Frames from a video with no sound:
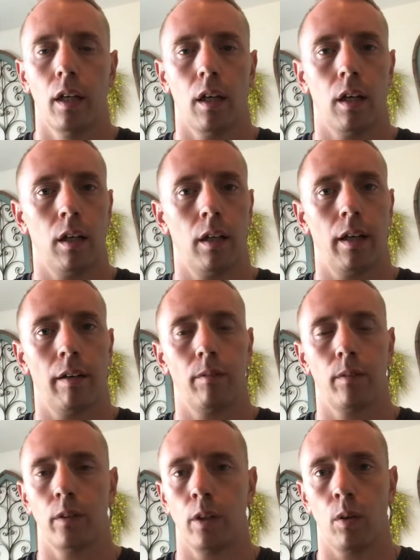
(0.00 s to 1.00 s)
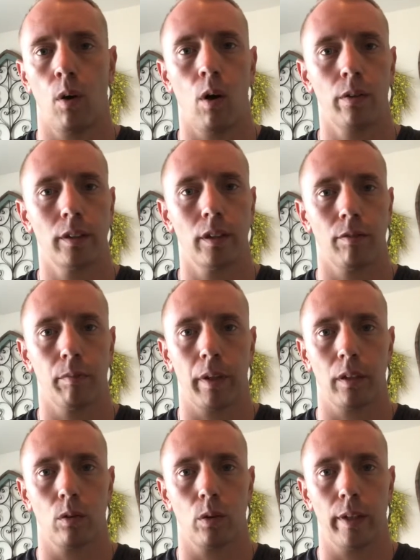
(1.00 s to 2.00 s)
All these different
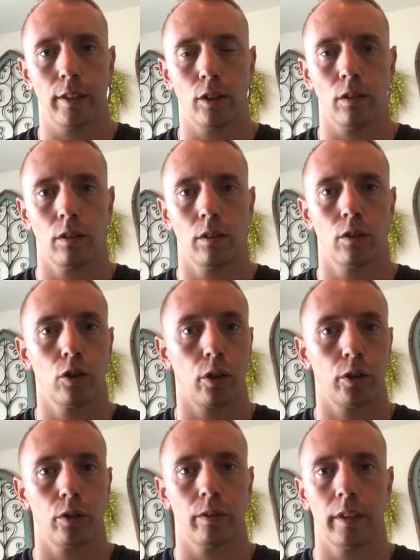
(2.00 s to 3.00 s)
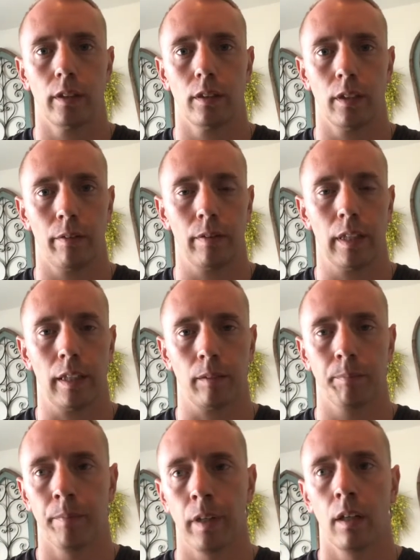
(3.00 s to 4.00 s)
medical questions, surgeries and everything.
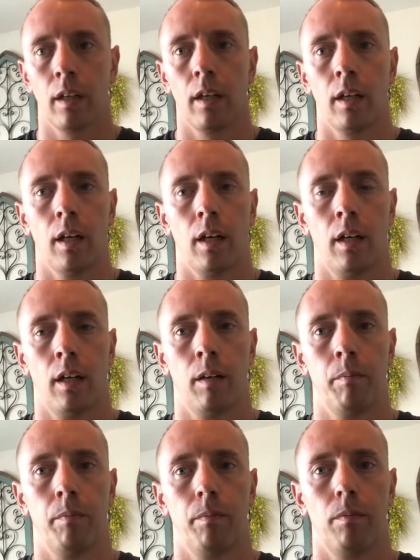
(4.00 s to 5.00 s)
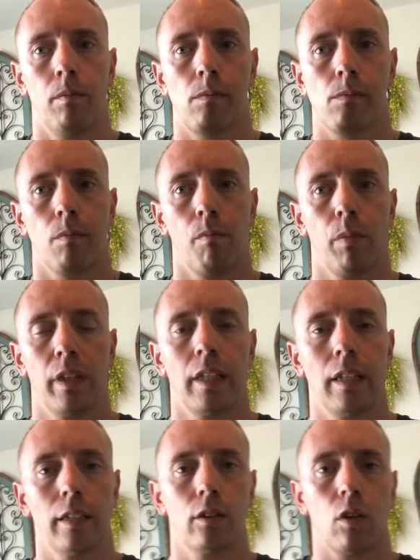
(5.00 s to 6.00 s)
But
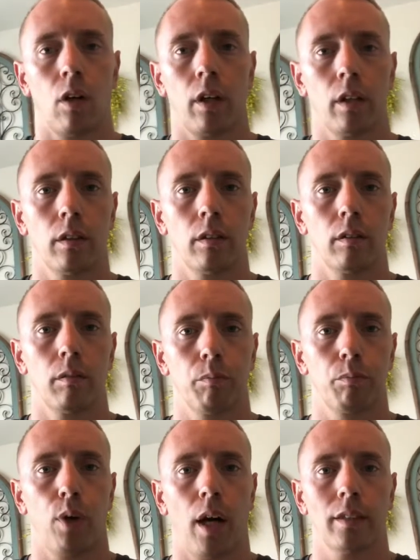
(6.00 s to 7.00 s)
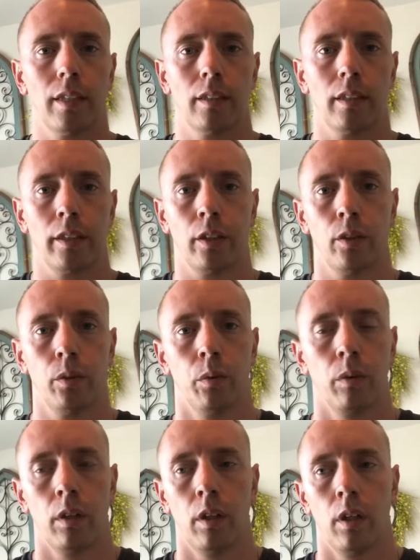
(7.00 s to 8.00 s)
then they start processing you.
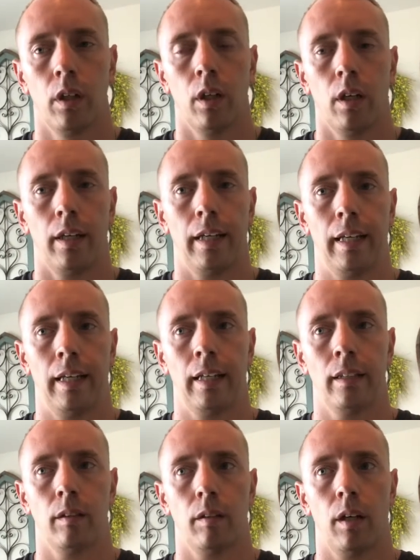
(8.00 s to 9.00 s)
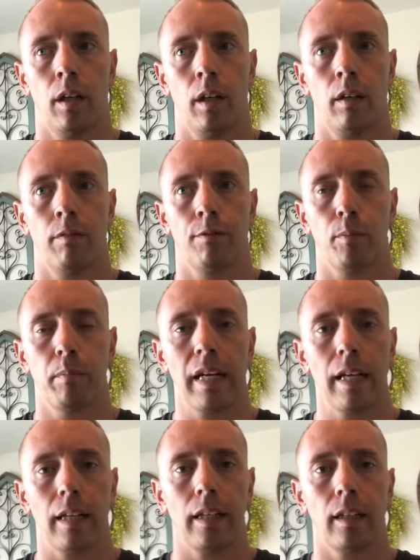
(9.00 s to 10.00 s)
And for
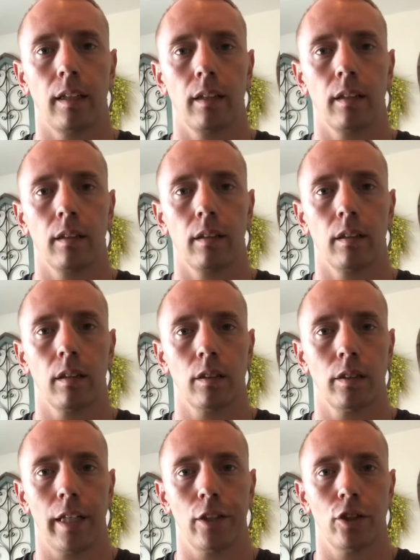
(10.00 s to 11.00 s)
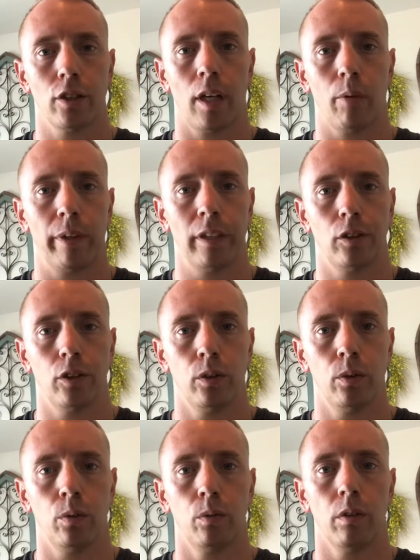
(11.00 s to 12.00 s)
me, the stations I went
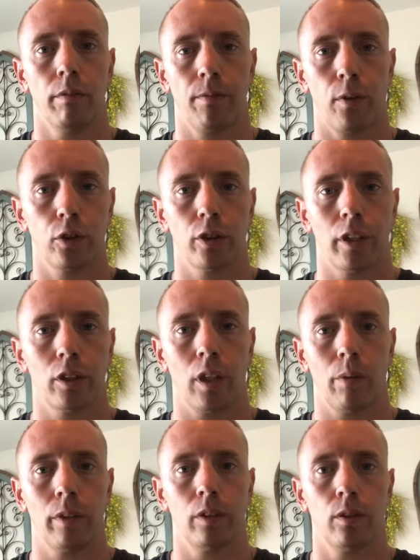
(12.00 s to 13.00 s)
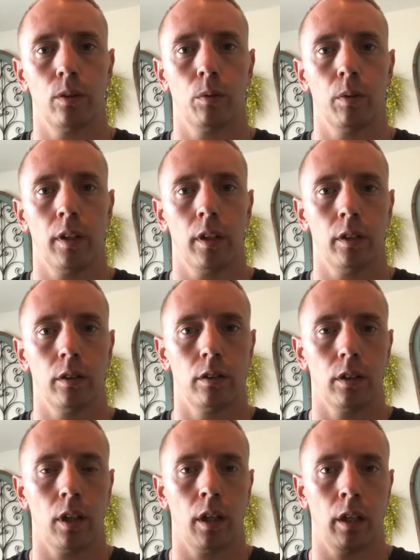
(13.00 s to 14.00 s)
to, the first station I went to
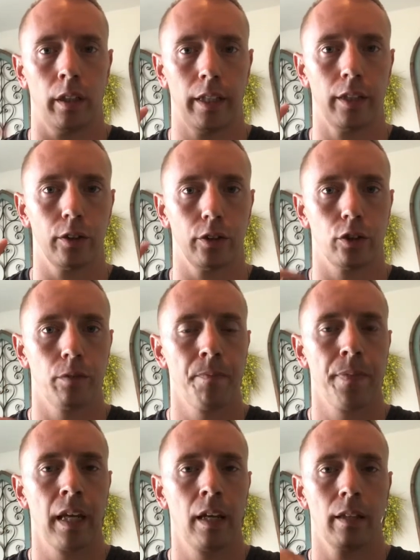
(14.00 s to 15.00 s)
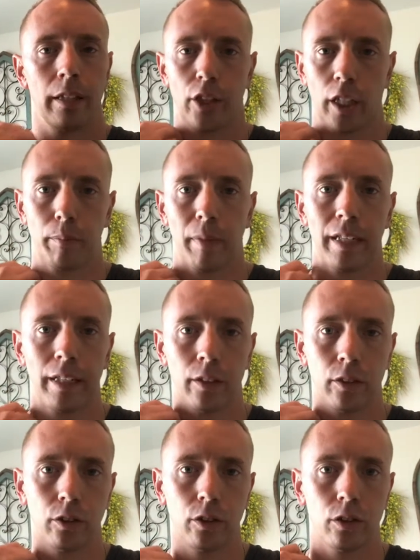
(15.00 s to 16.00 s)
was ears. They checked my
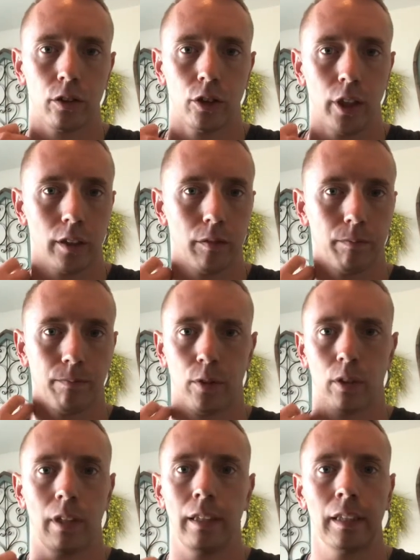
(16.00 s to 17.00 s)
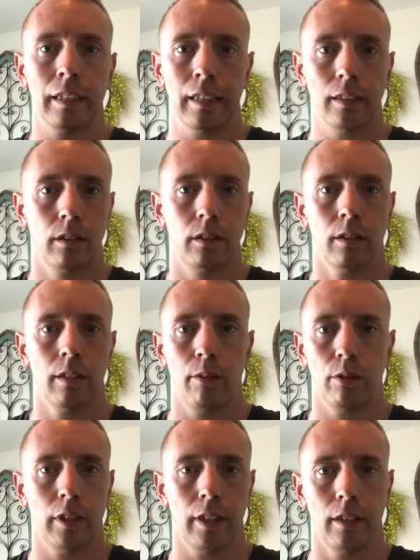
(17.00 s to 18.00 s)
ears just for cleanliness. That
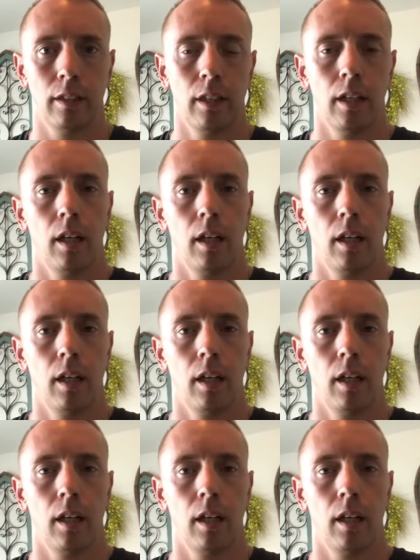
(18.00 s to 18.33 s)
was it.